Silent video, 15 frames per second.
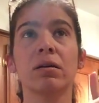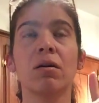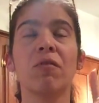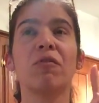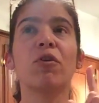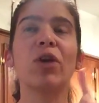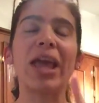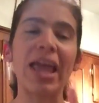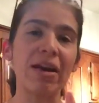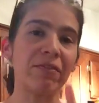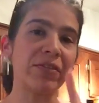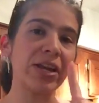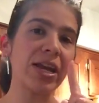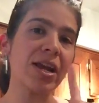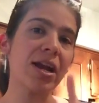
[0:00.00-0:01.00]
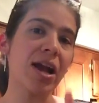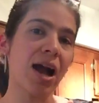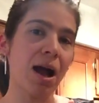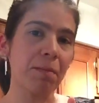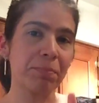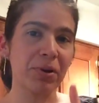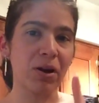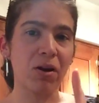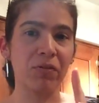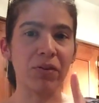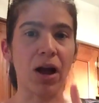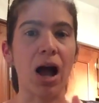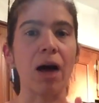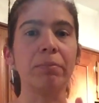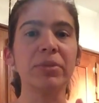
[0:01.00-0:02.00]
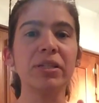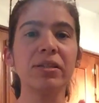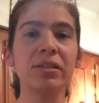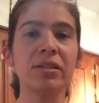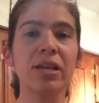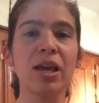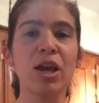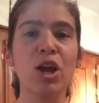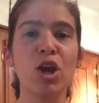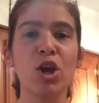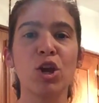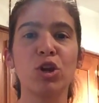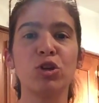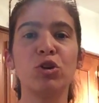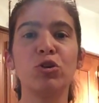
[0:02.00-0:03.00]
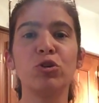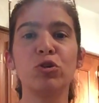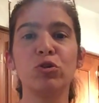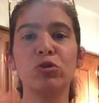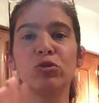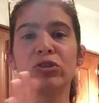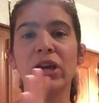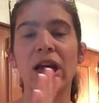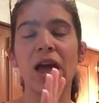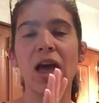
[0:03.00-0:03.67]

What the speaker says: for every cup of almonds, you use